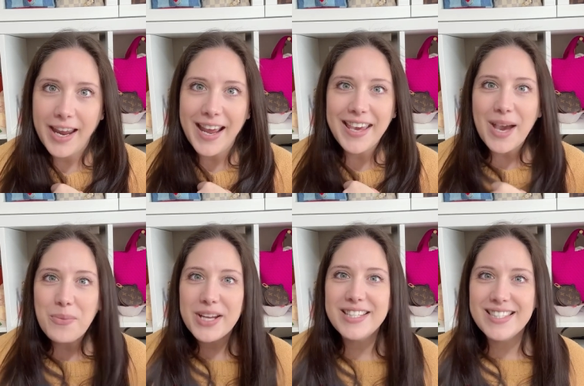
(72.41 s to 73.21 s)
And I can't
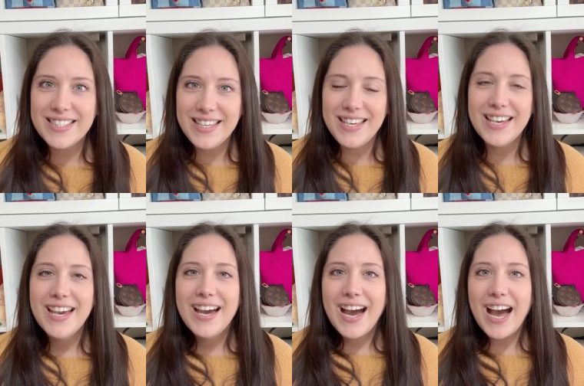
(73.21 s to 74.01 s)
wait to see
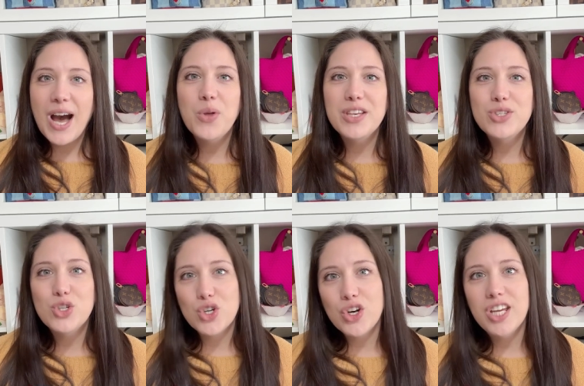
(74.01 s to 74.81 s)
how this
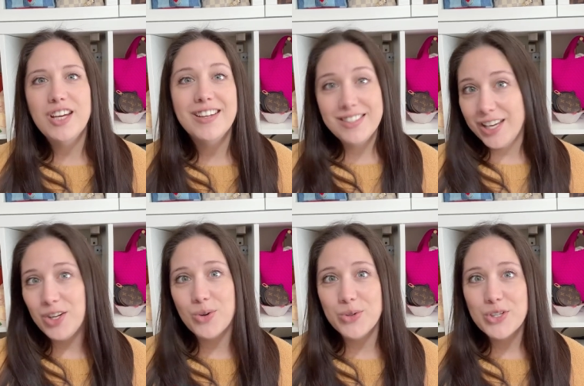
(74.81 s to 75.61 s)
journey
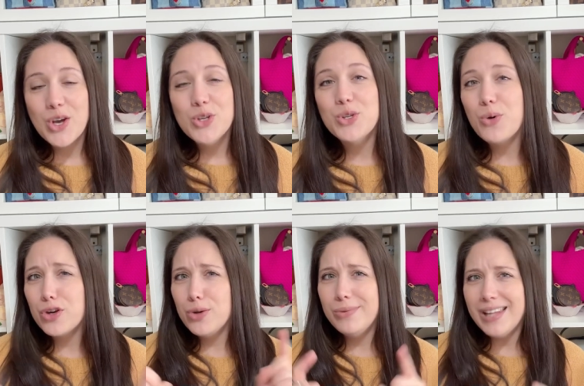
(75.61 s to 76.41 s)
continues. So, whether
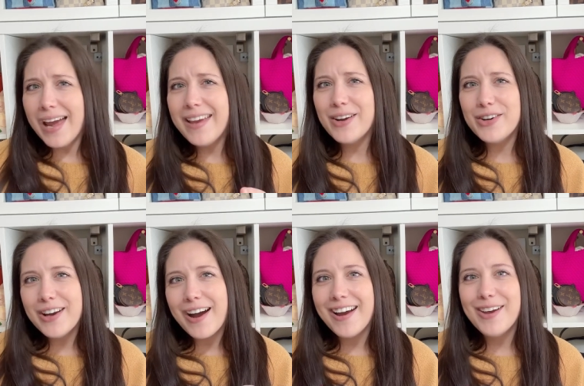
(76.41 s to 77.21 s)
you like it or
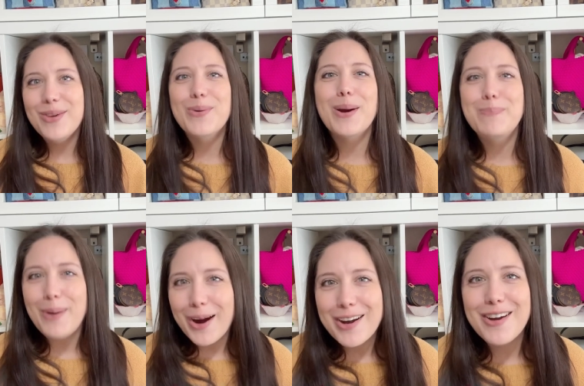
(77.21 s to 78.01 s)
not, you are
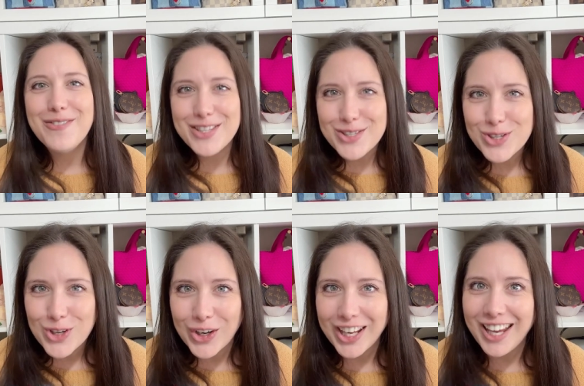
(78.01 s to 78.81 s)
part of this
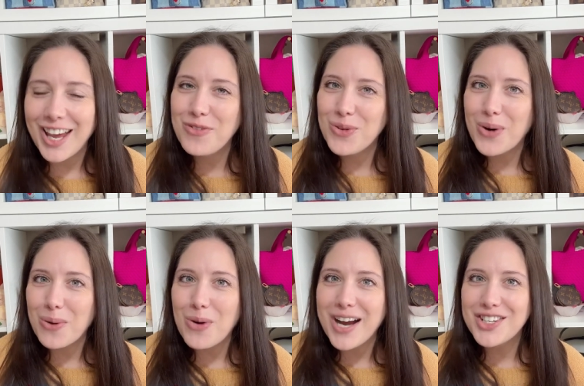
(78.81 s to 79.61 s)
journey if you are
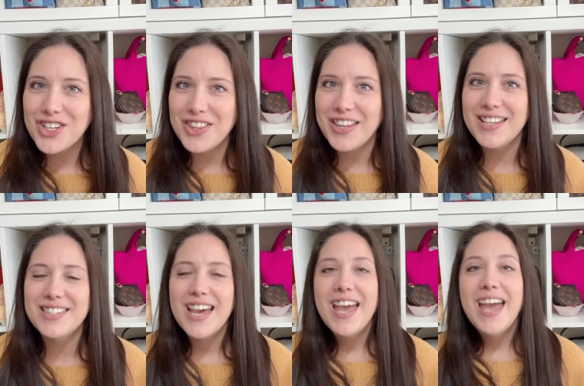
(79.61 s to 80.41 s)
watching this.